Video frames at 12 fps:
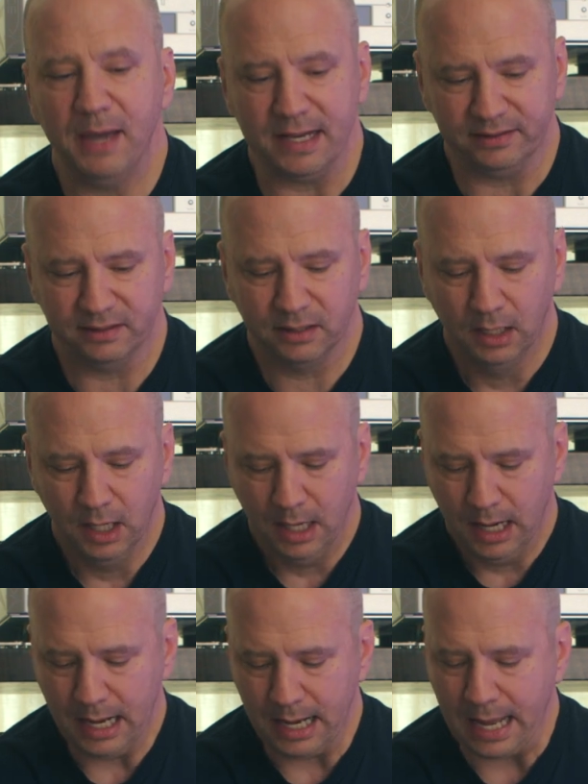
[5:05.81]
best.
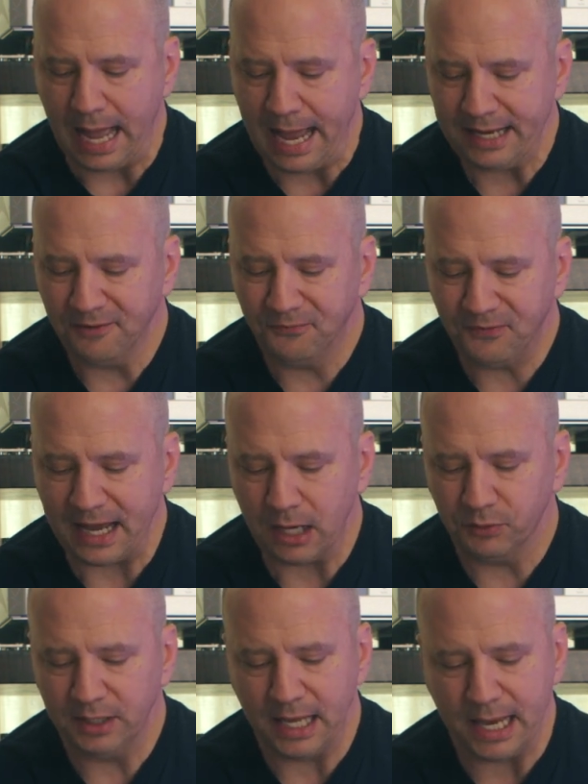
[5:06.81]
I have
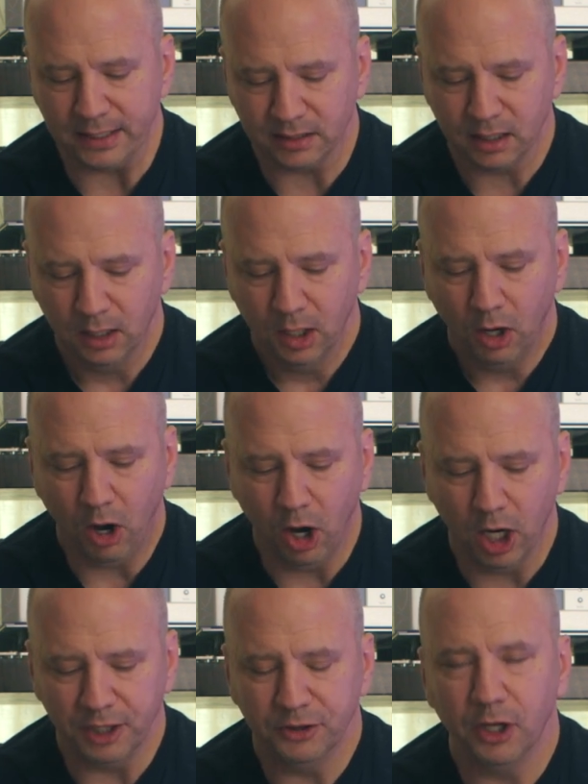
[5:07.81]
found that
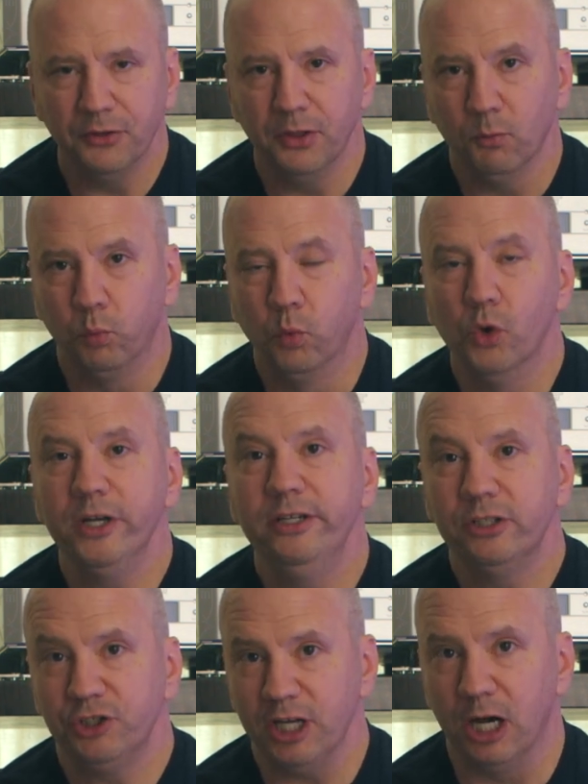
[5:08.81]
on
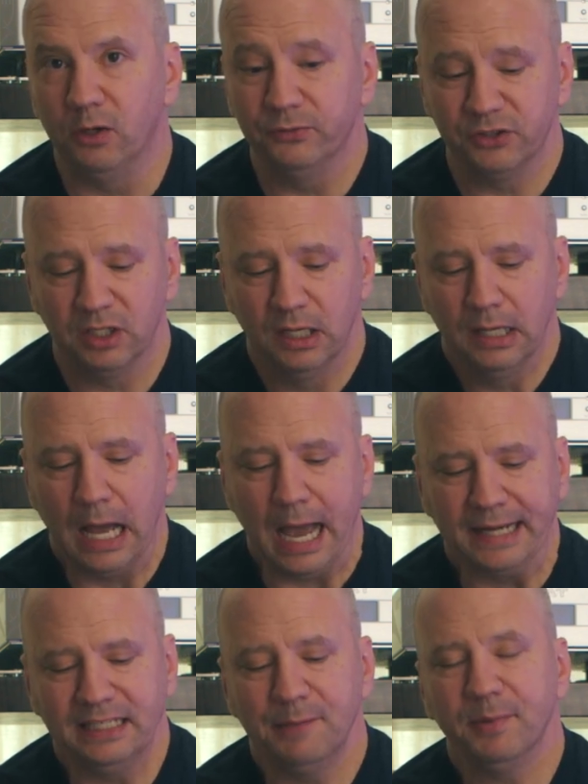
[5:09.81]
wood shelves,
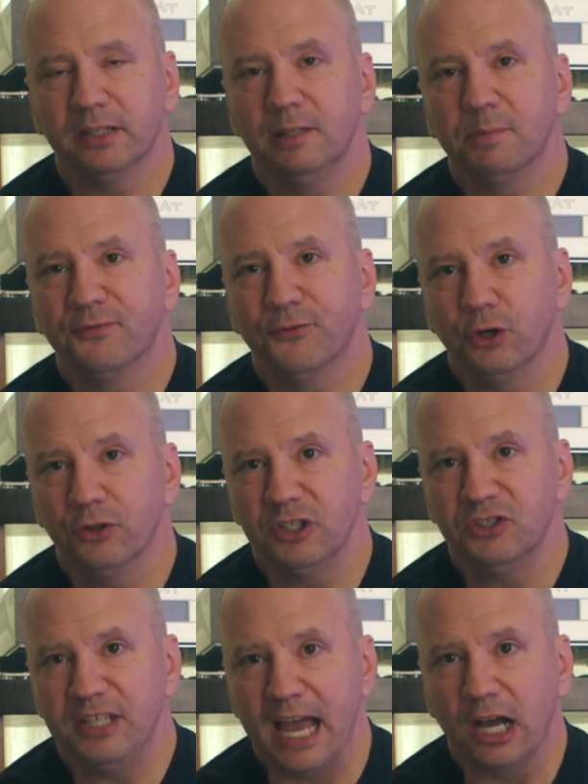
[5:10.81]
I typically prefer the
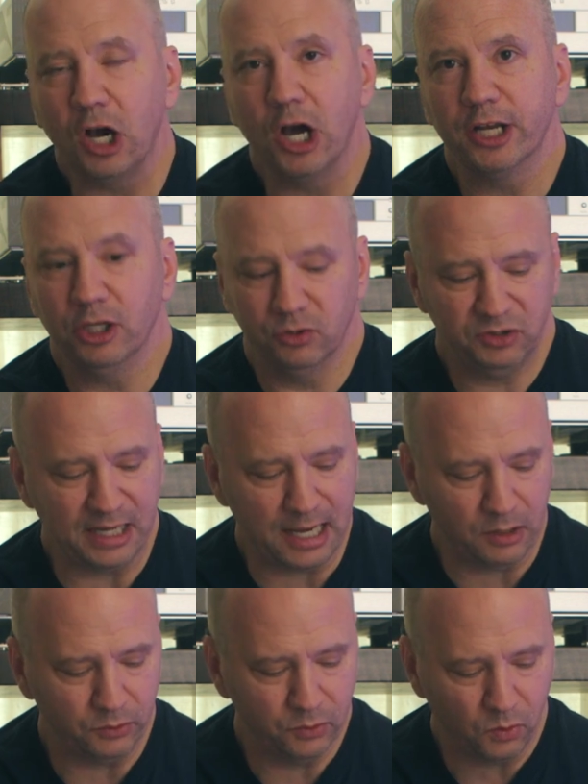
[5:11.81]
Stack Audio
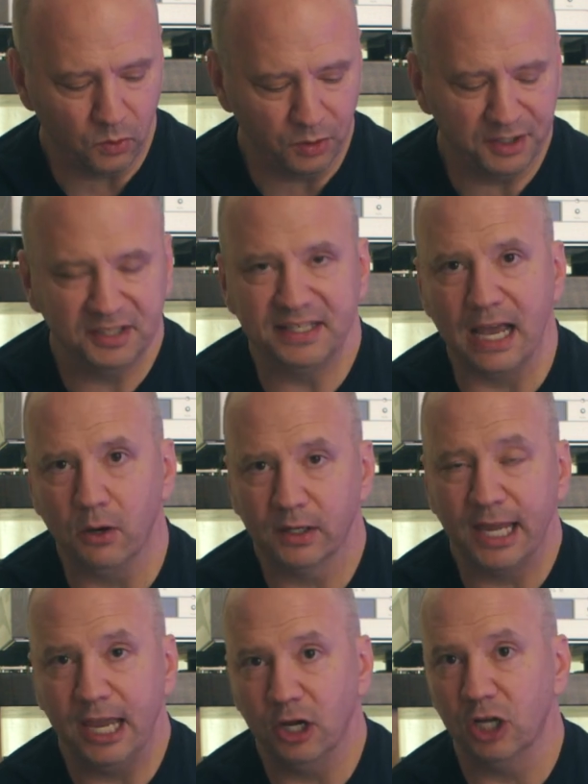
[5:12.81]
Sound or the Sound
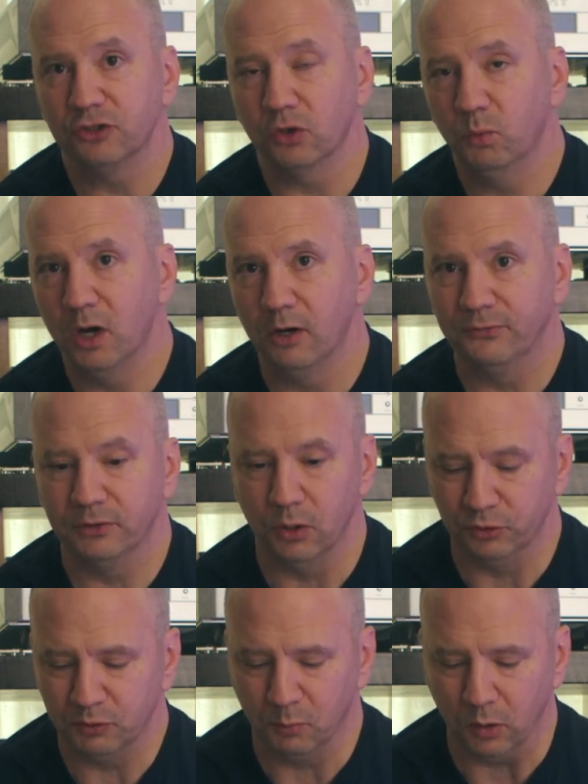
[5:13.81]
Chaos or Well
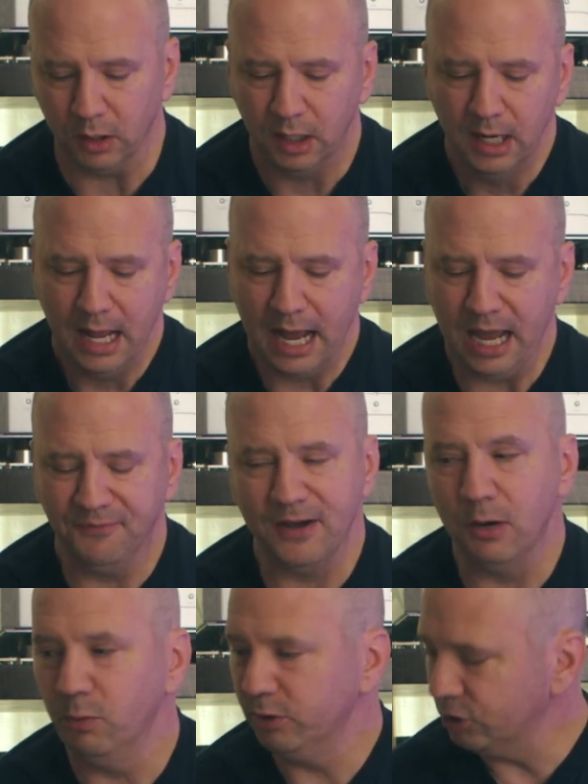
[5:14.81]
Floats more. I
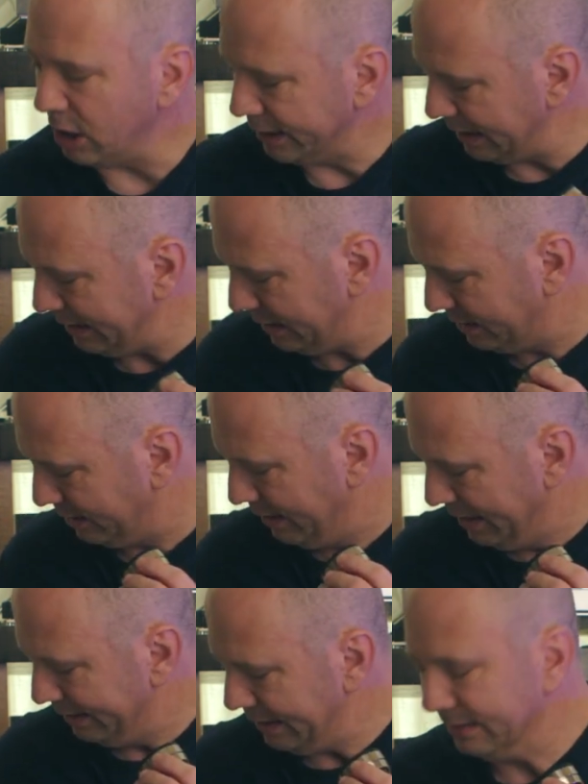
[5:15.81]
found when we start getting into
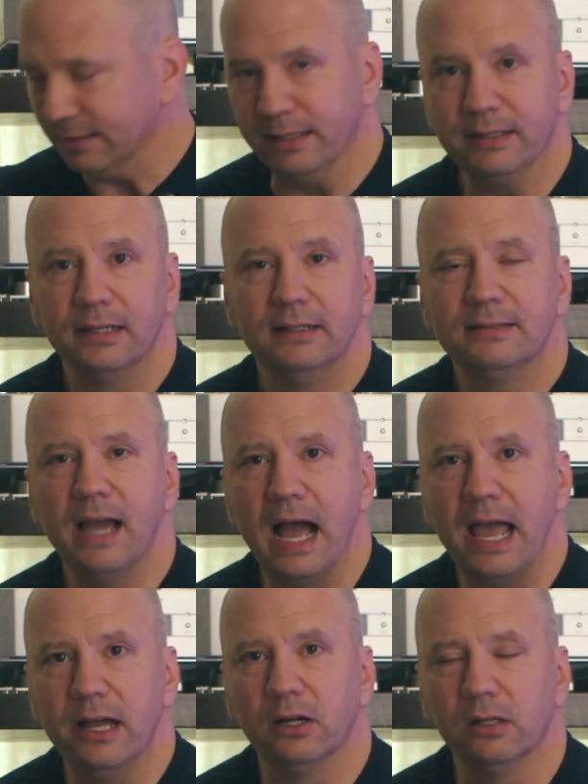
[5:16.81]
things like
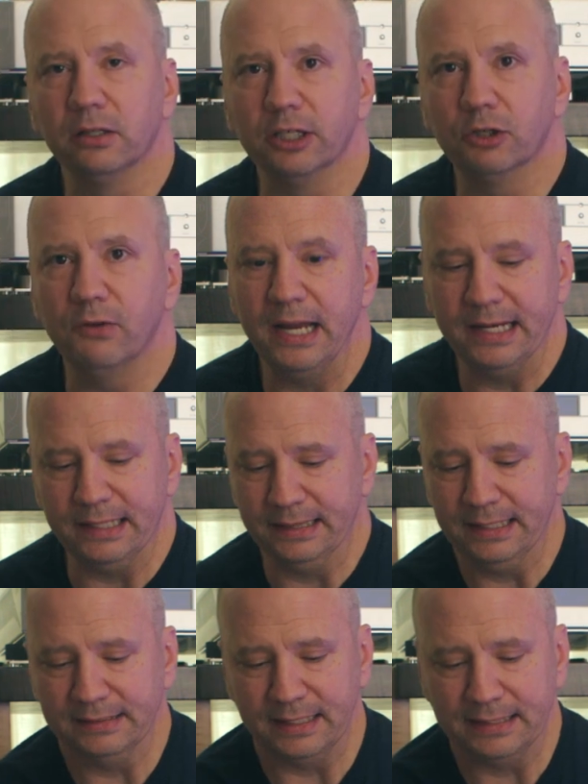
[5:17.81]
tile and granite
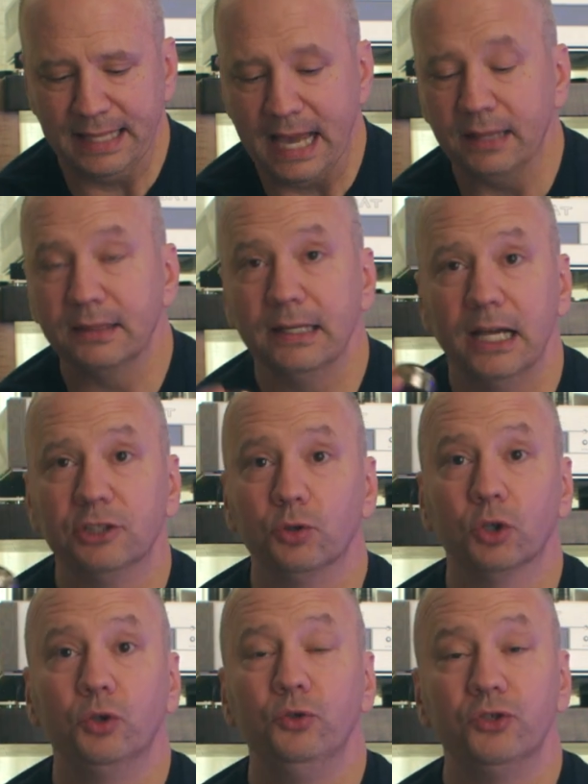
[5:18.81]
and things like that, the
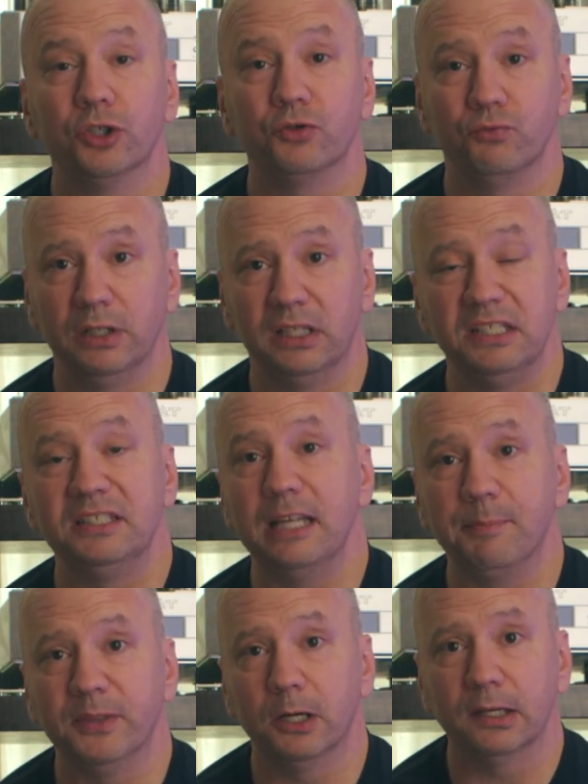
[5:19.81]
isoacoustics really
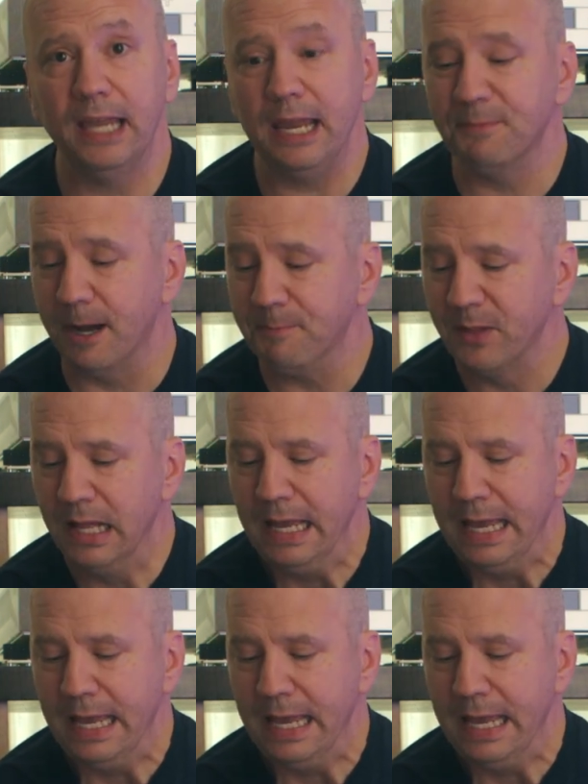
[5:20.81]
step their game up,